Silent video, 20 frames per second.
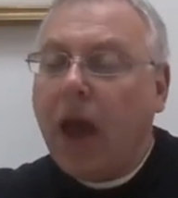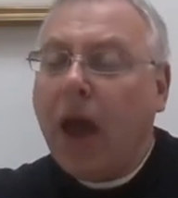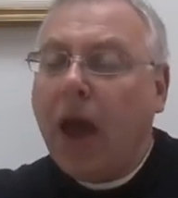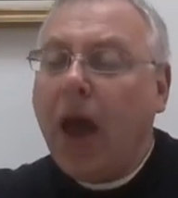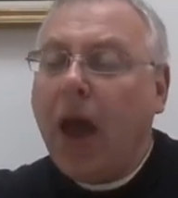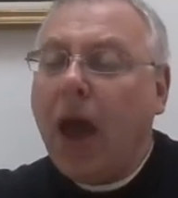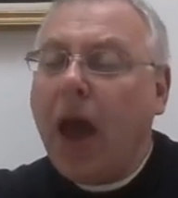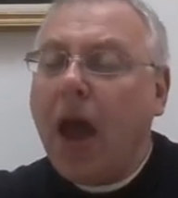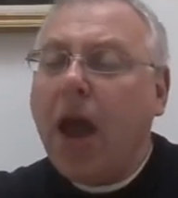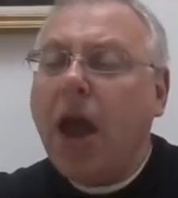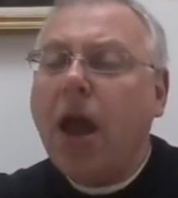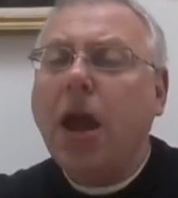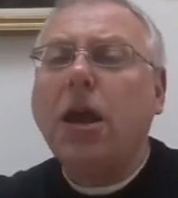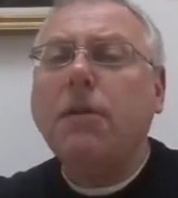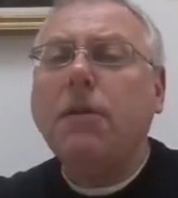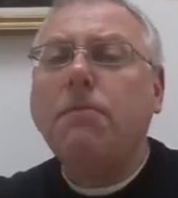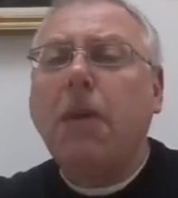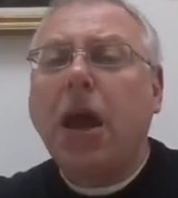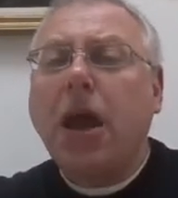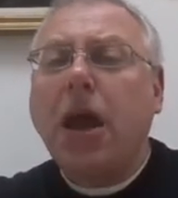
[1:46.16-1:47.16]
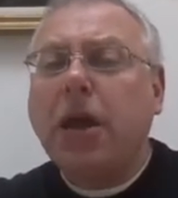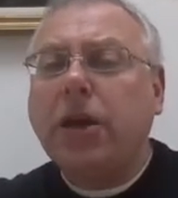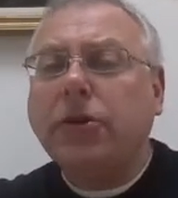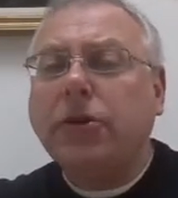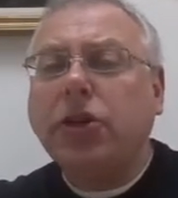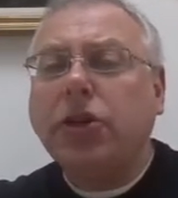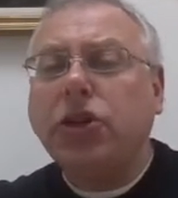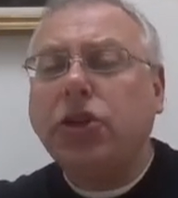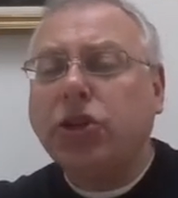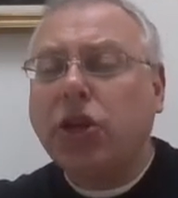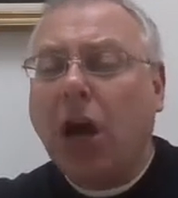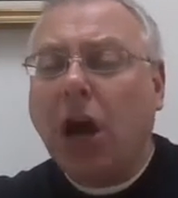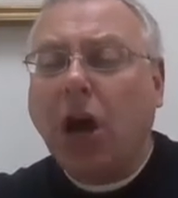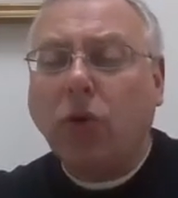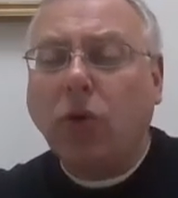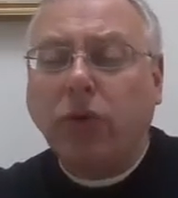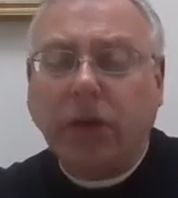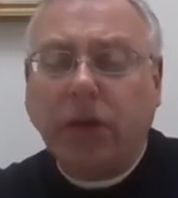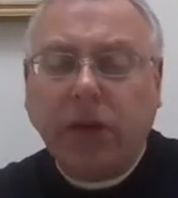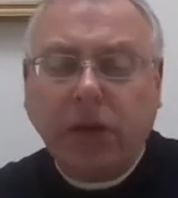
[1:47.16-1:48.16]
"Hey, mate," he
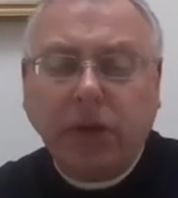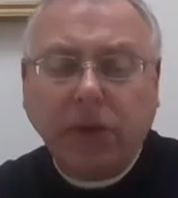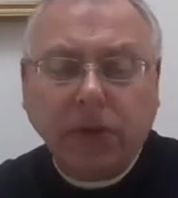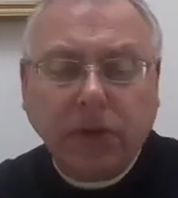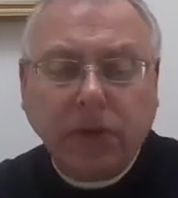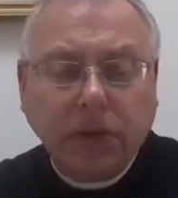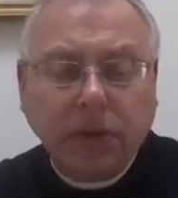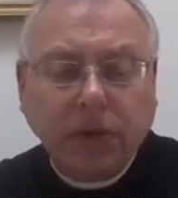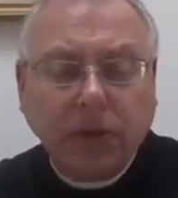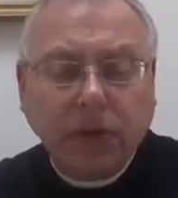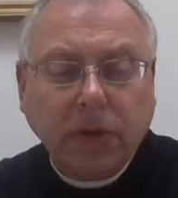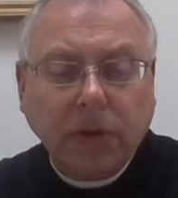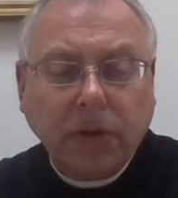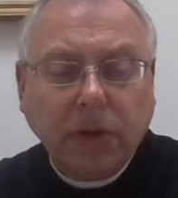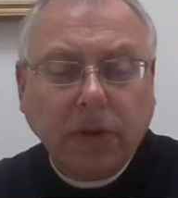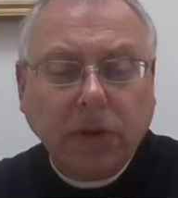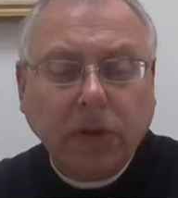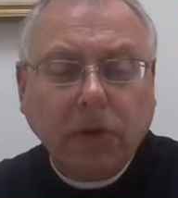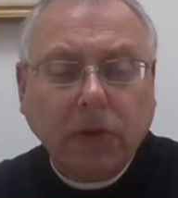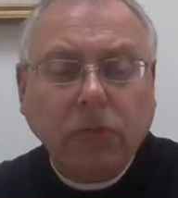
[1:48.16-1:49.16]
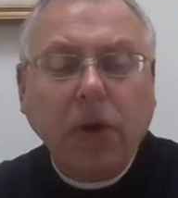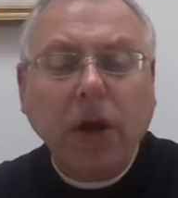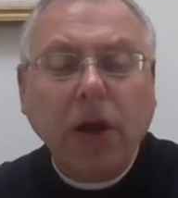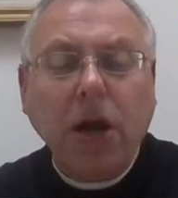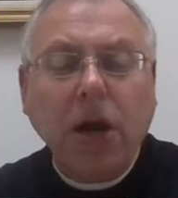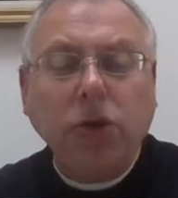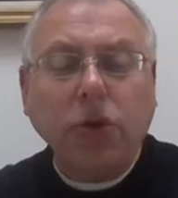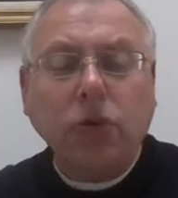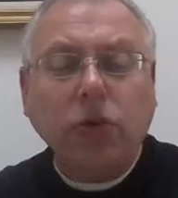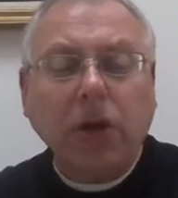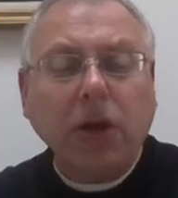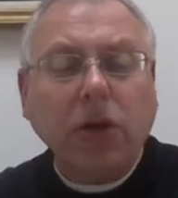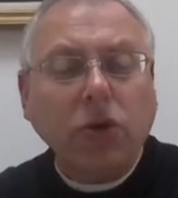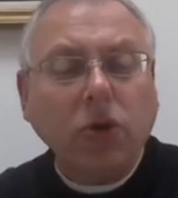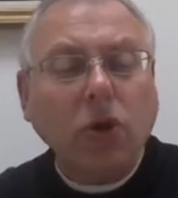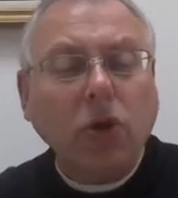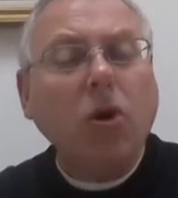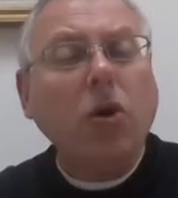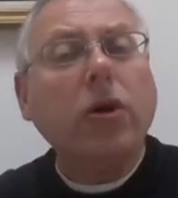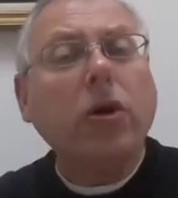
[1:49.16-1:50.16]
shouted, "where do you think
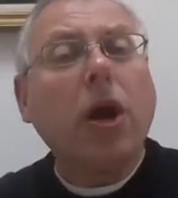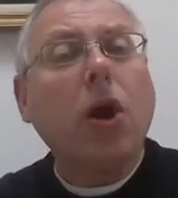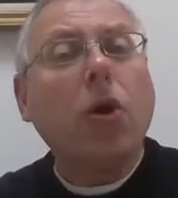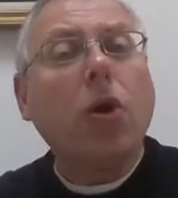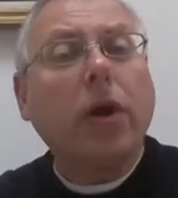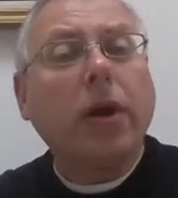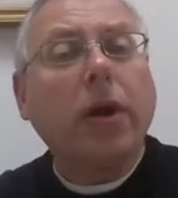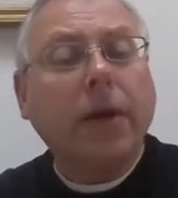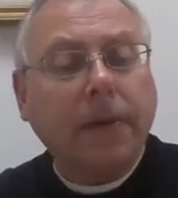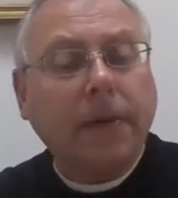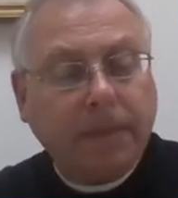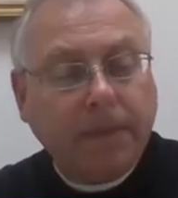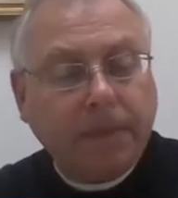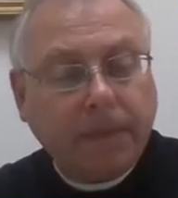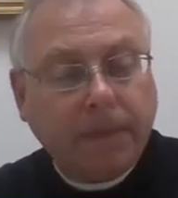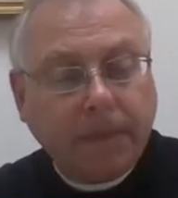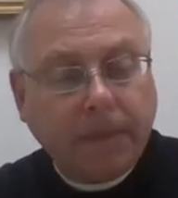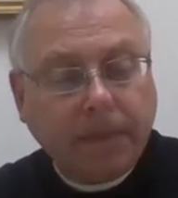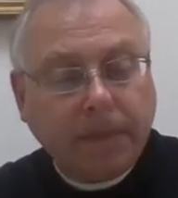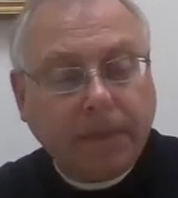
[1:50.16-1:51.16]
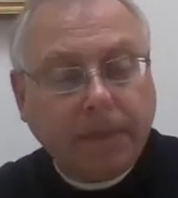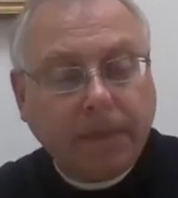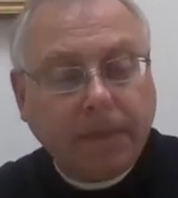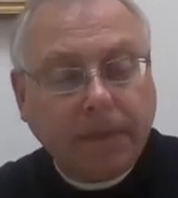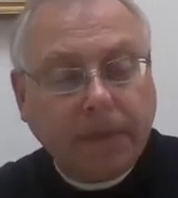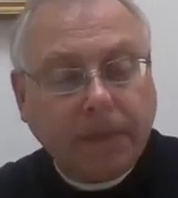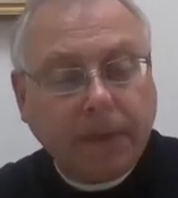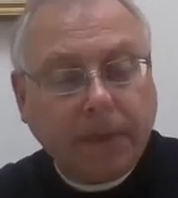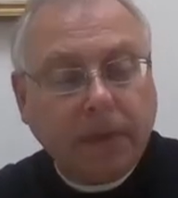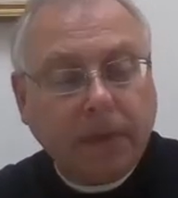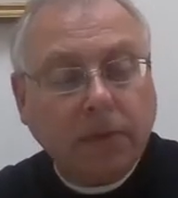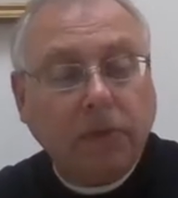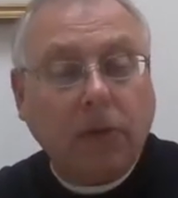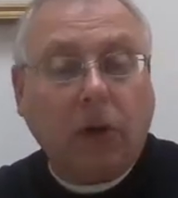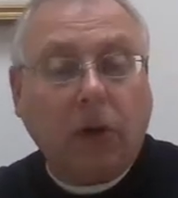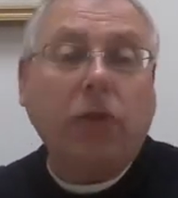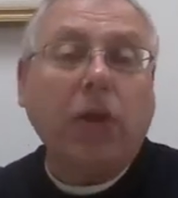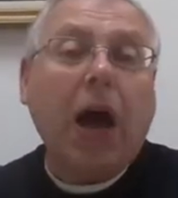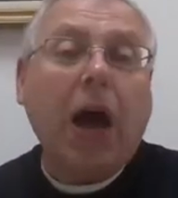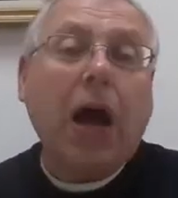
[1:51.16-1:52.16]
you're going?"
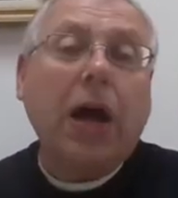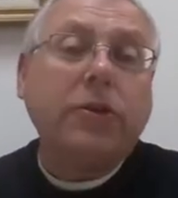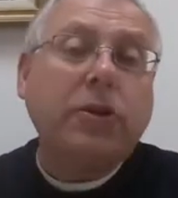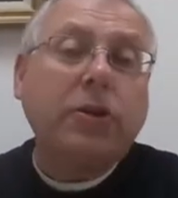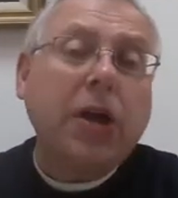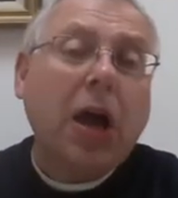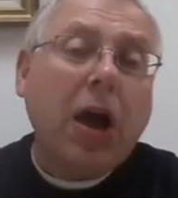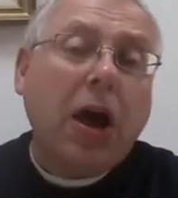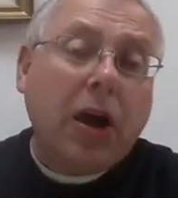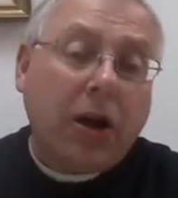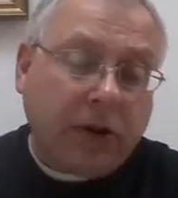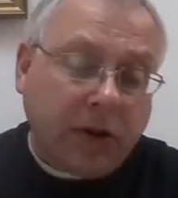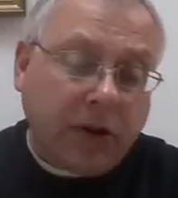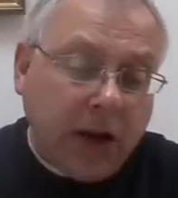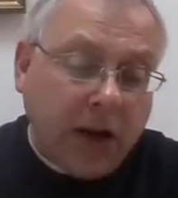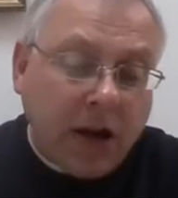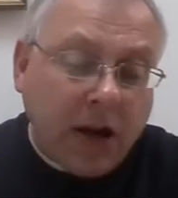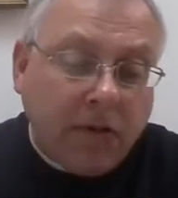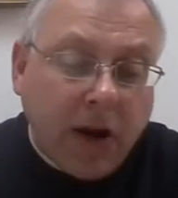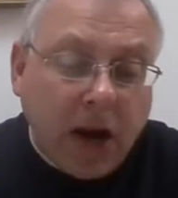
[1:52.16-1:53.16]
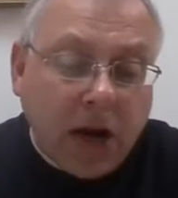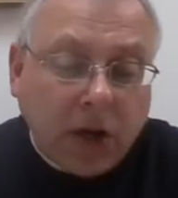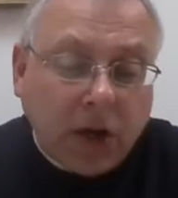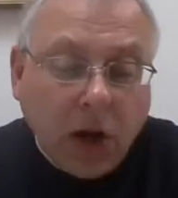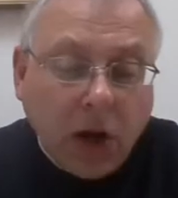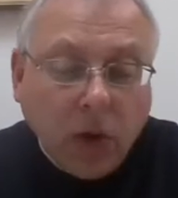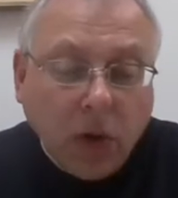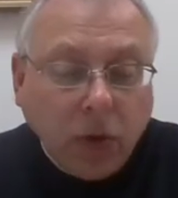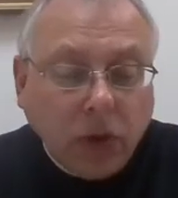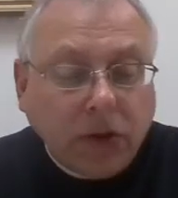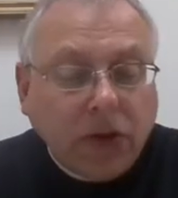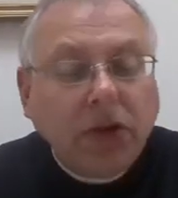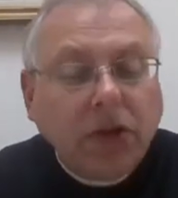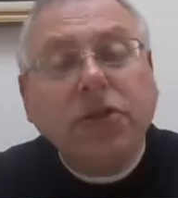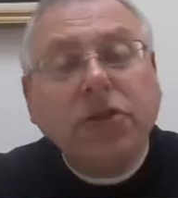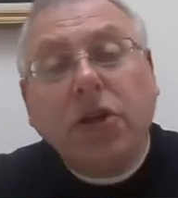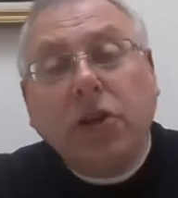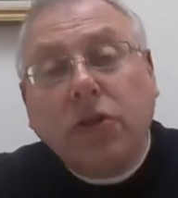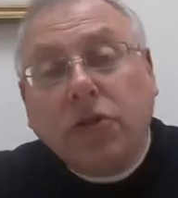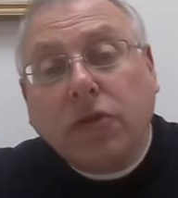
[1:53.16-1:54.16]
Well, that, at any rate, was the
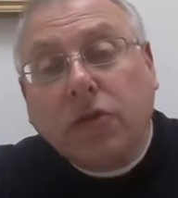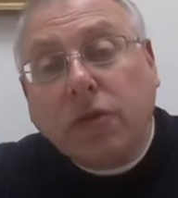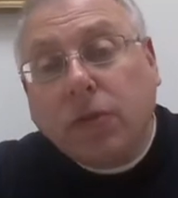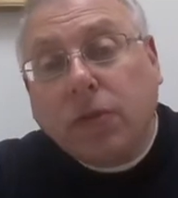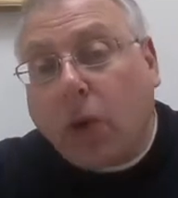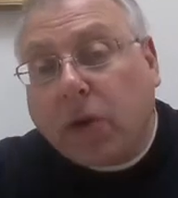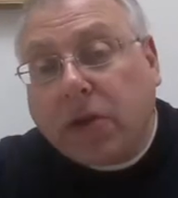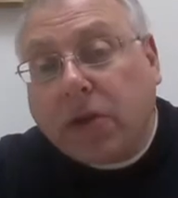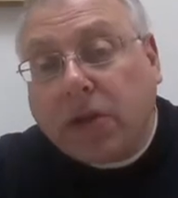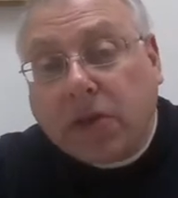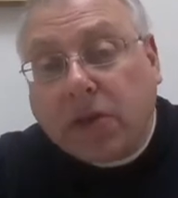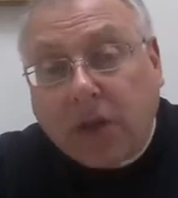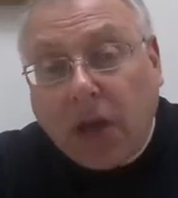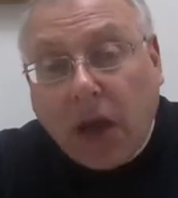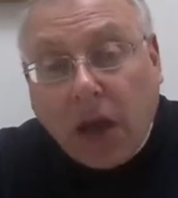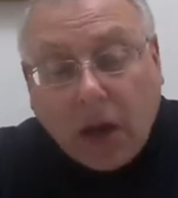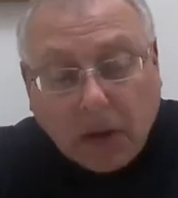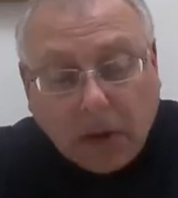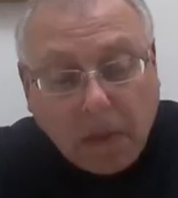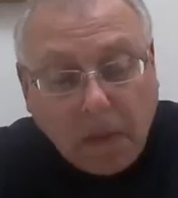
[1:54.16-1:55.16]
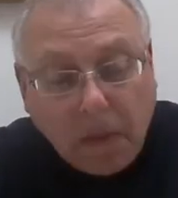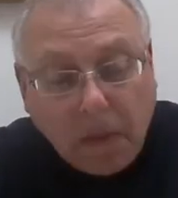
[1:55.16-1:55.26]
gist of what he said.